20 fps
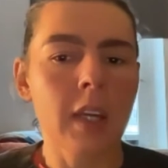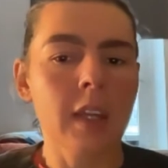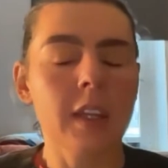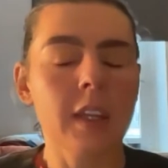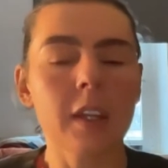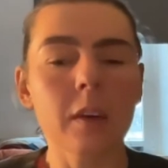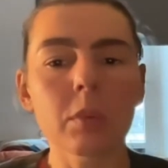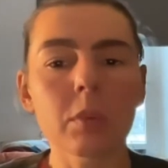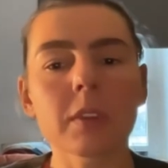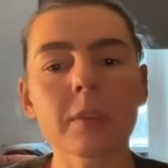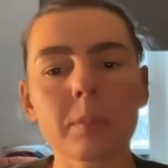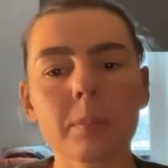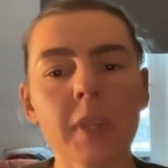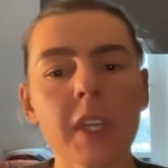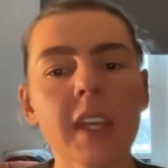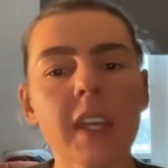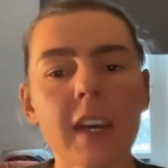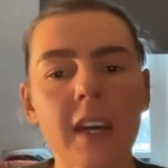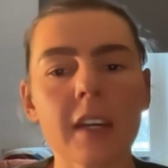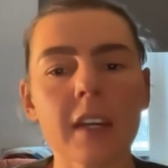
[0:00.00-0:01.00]
He will
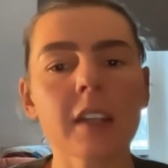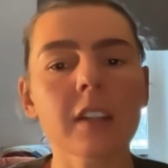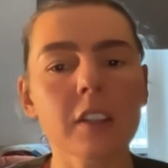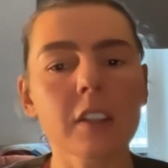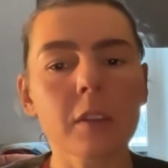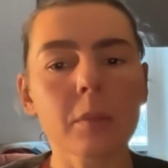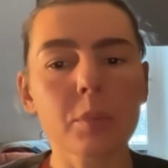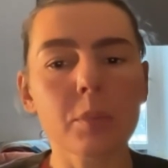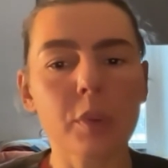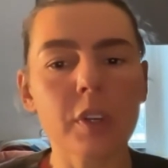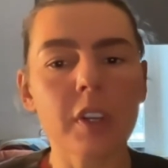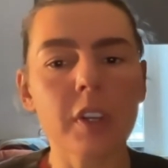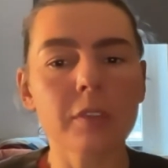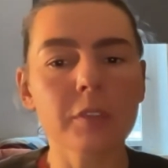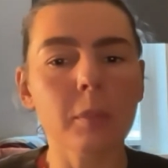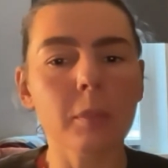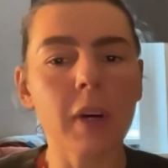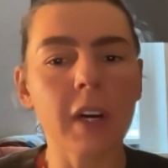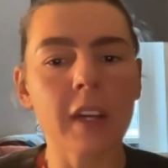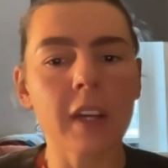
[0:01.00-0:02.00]
be getting
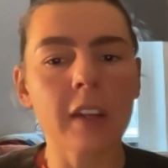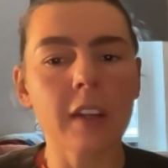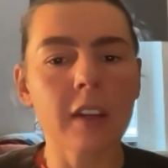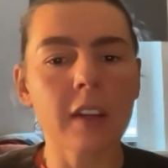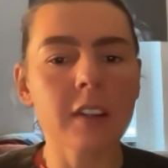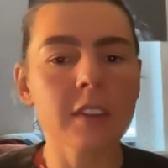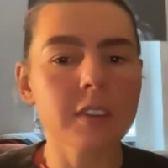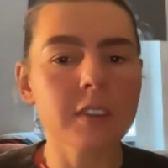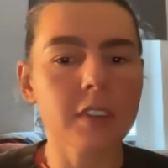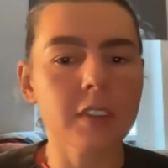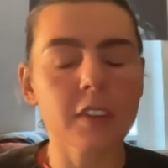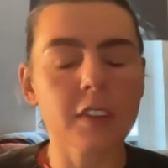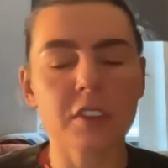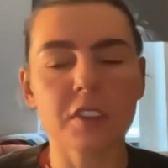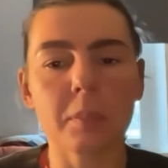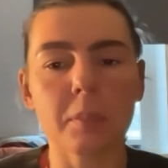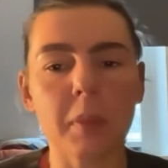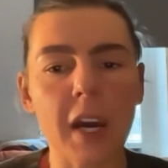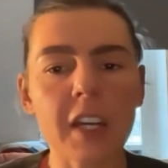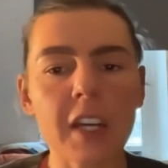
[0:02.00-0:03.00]
debriefed by his
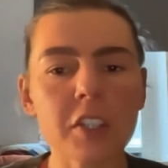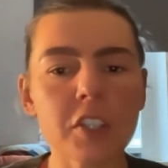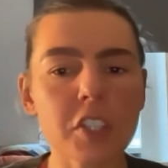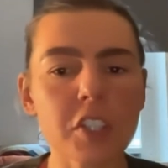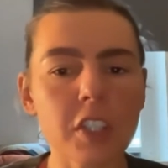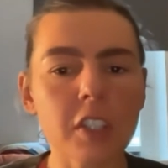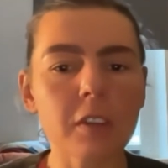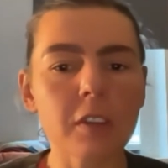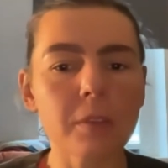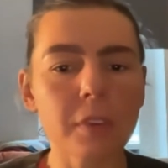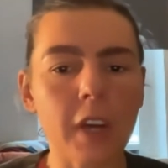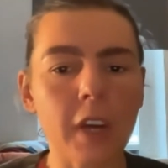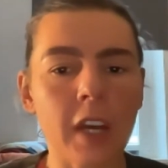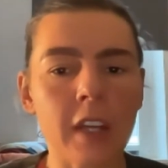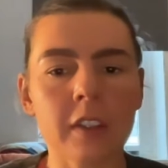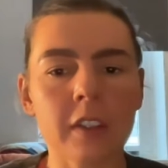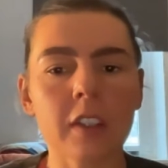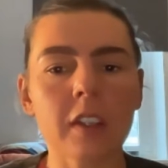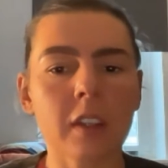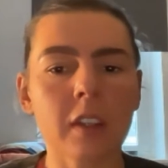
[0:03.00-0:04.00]
spy chief
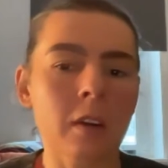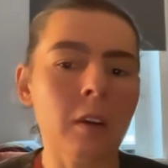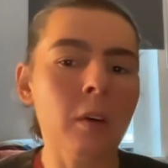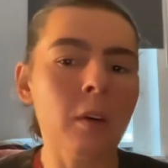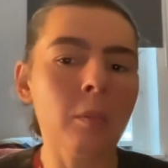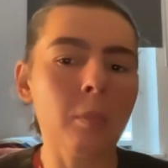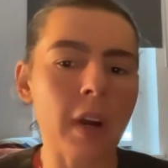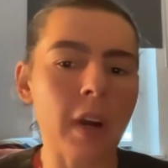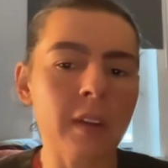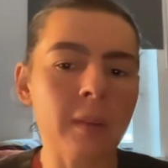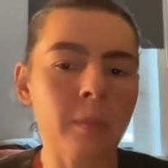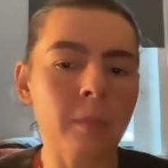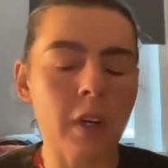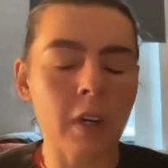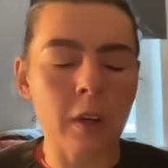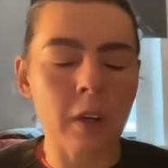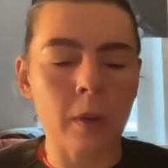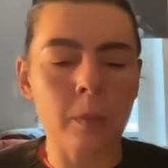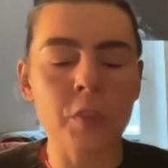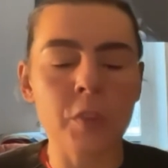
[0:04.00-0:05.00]
and by
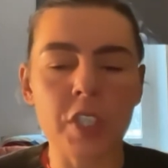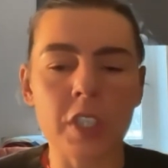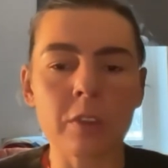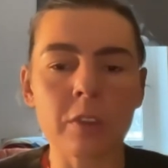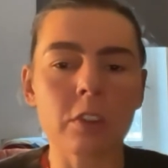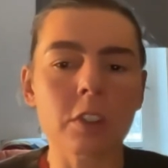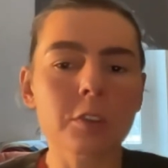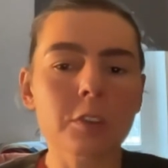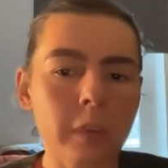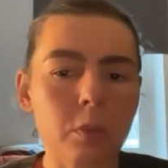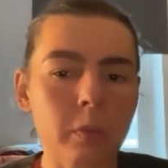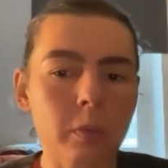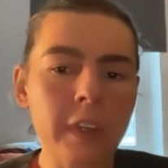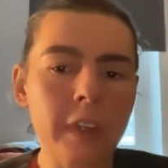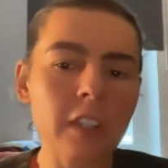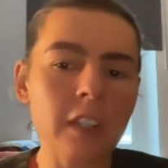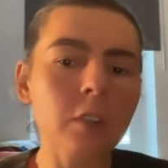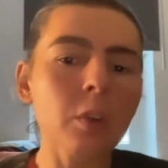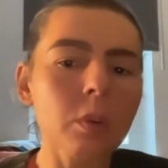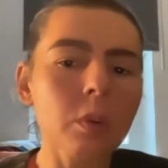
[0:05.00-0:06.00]
General
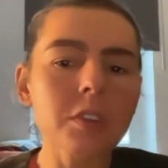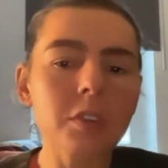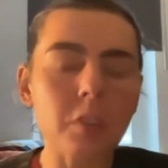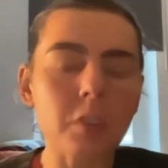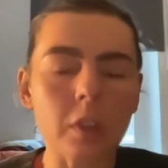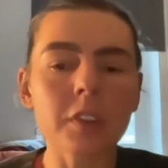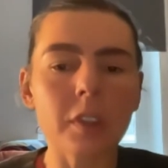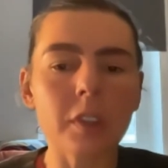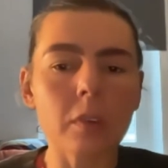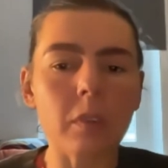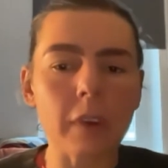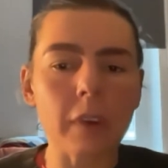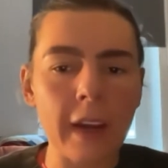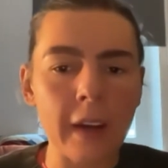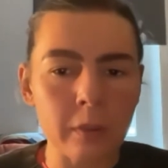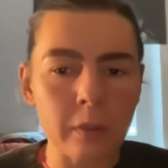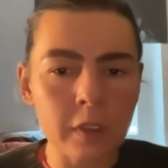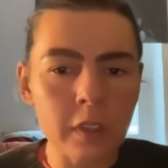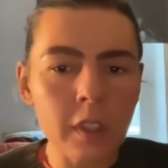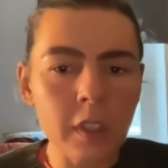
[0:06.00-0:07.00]
Surovikin, who is on the
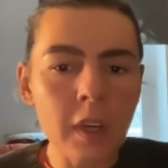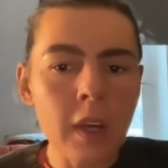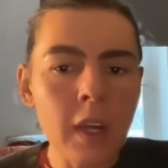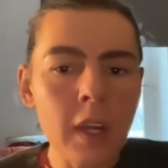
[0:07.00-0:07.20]
ground.